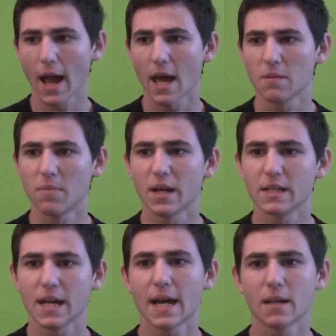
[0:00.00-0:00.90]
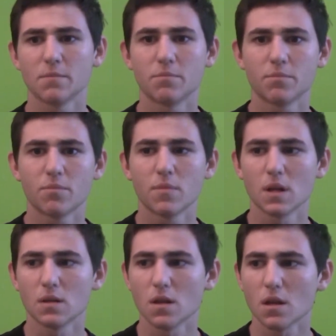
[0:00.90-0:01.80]
and my dad had,
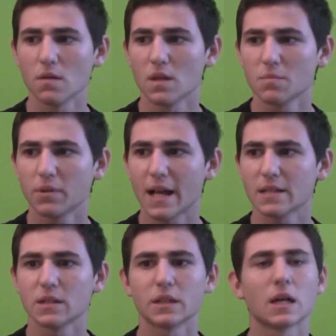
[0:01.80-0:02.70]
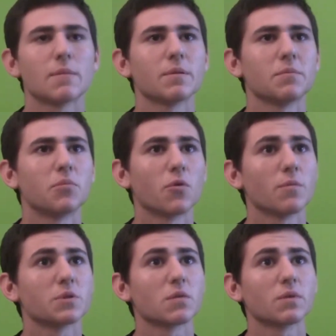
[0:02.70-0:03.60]
in this plastic cup, had poured
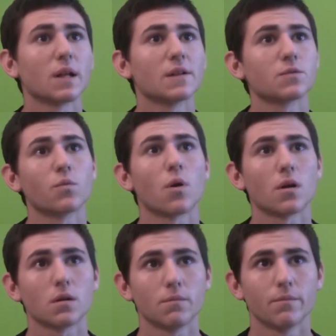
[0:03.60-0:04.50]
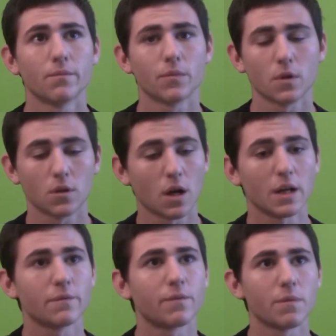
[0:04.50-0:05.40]
himself a glass of water. I'd got
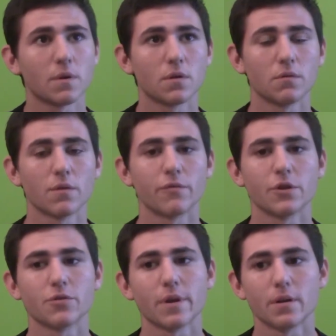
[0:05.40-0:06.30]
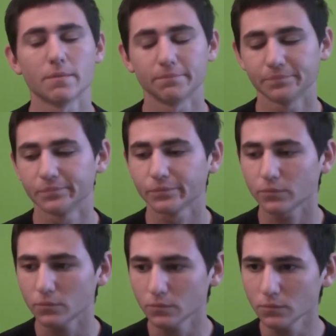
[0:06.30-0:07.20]
it from the refrigerator, and
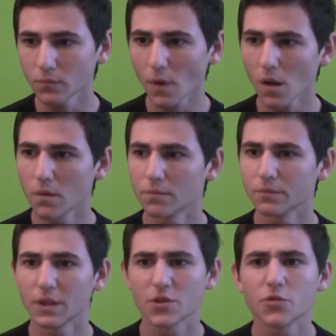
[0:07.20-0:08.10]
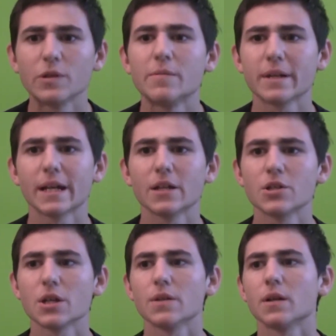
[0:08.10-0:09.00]
they're screaming at
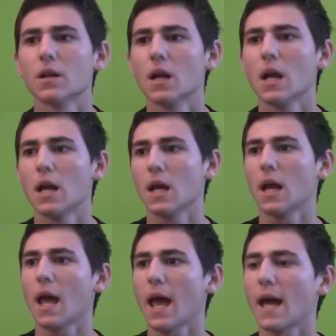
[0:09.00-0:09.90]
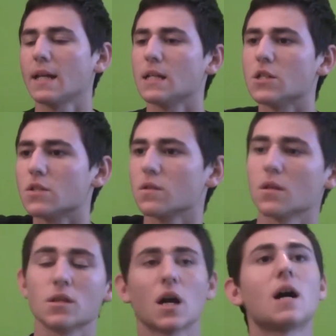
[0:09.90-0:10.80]
each other, and he
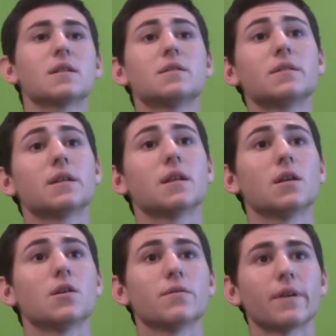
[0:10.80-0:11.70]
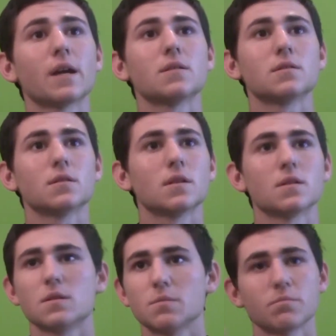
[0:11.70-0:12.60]
tosses it in her face, and
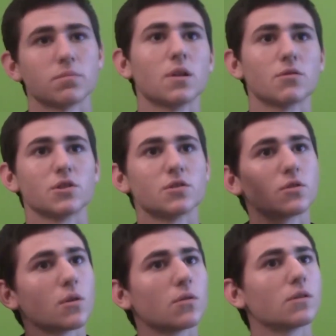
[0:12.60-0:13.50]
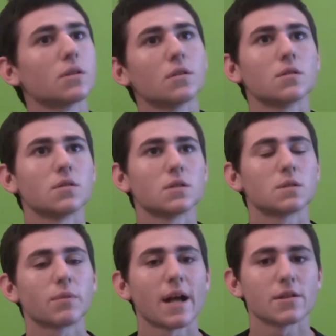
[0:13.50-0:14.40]
it's, she's soaked and it's
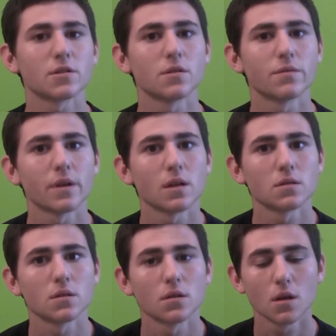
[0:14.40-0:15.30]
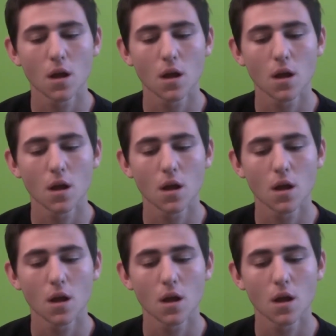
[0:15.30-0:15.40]
splashed in her face, and